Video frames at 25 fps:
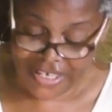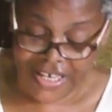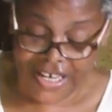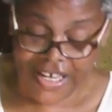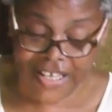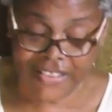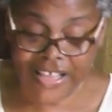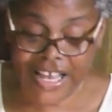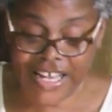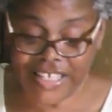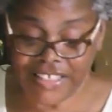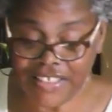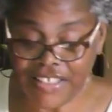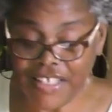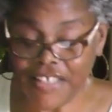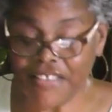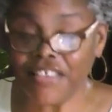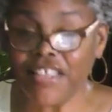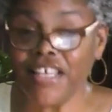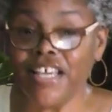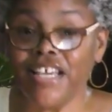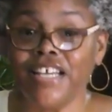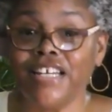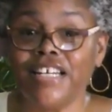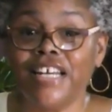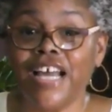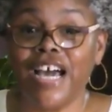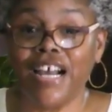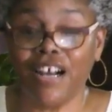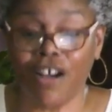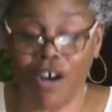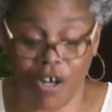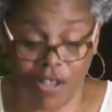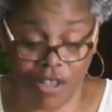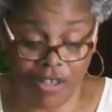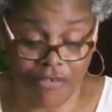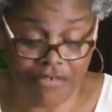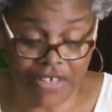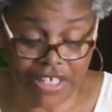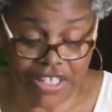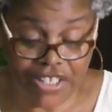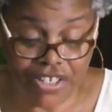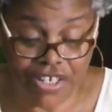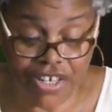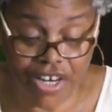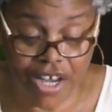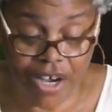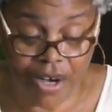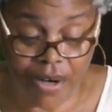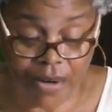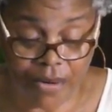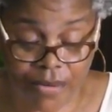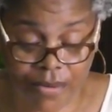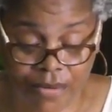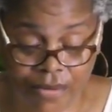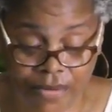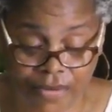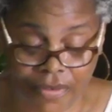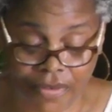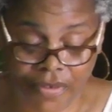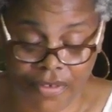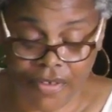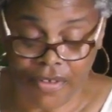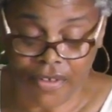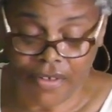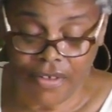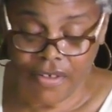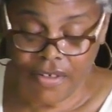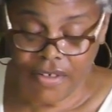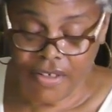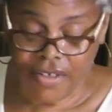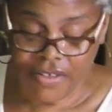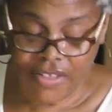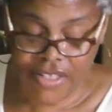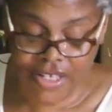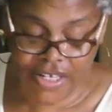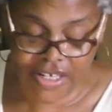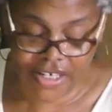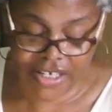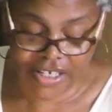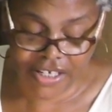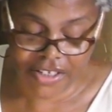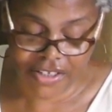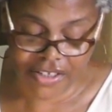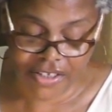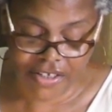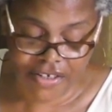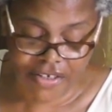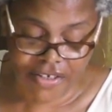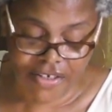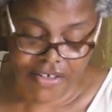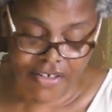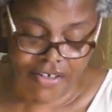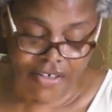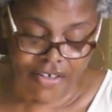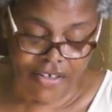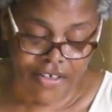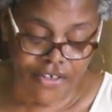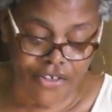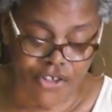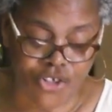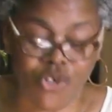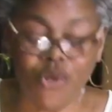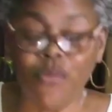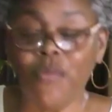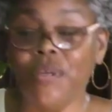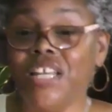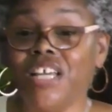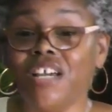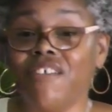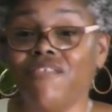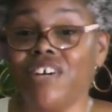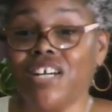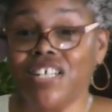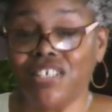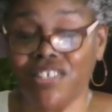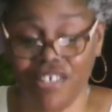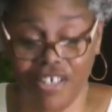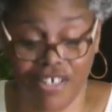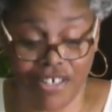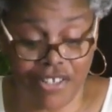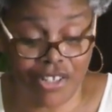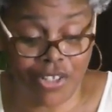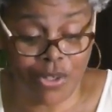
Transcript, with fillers: And that's the thing not all of us know. See, because too many of us are